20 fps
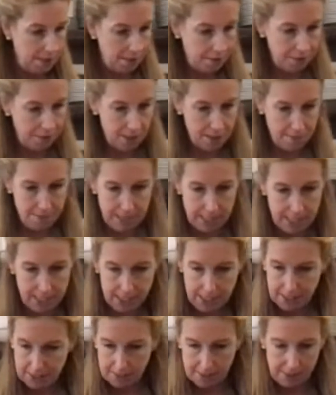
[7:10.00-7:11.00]
in front of me
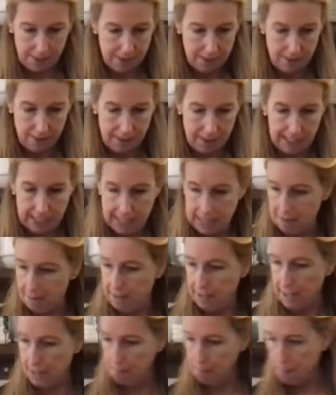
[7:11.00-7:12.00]
because, I can't
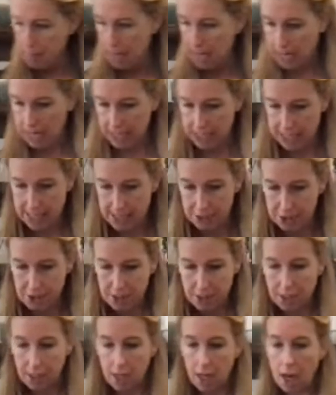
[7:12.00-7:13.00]
really pay
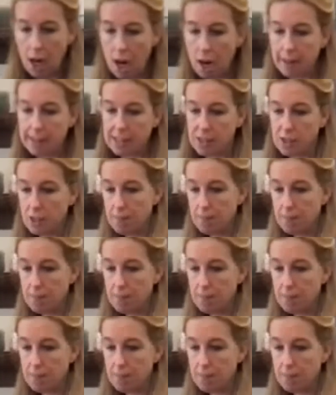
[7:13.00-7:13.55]
attention. All right, so the